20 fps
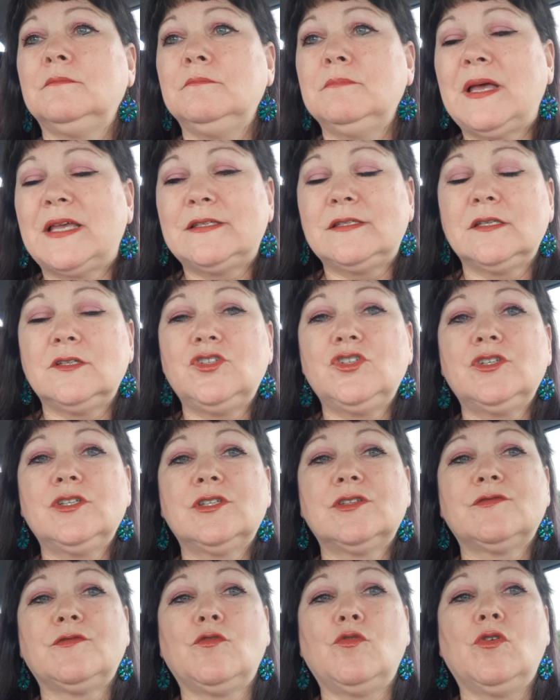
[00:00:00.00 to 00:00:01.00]

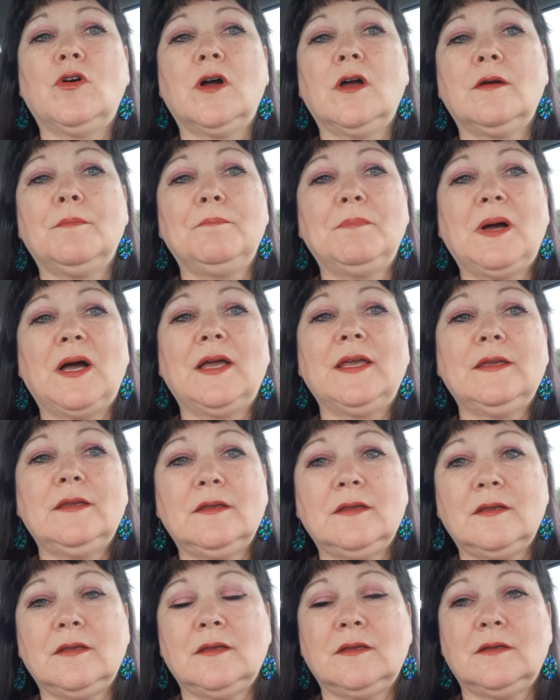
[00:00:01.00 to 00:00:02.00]
messages for
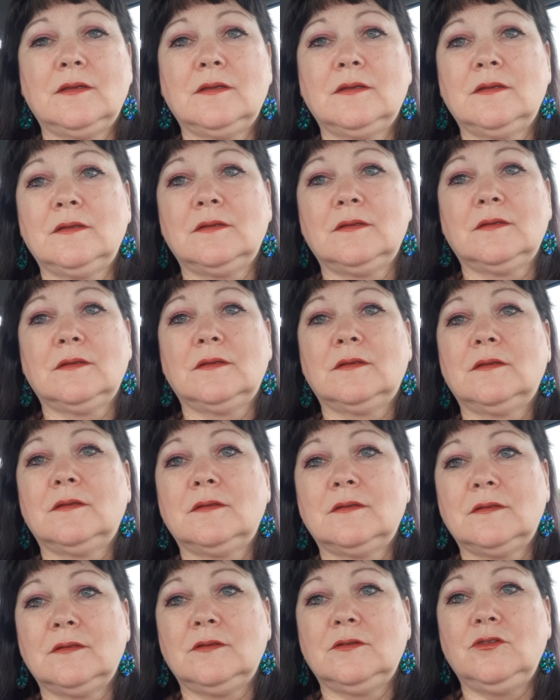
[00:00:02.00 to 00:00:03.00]
my
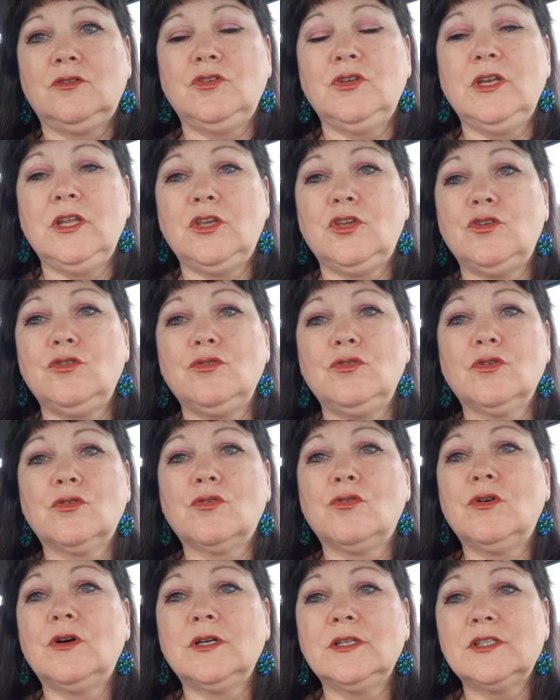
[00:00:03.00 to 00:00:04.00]
unique
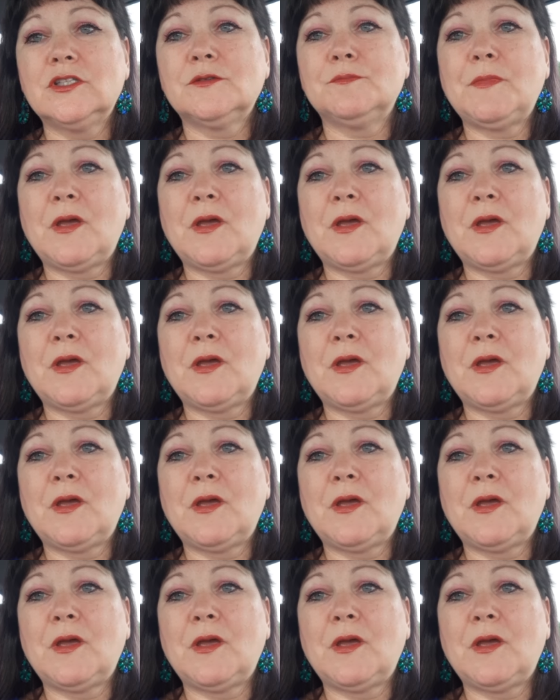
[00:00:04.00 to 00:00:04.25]
unicorns,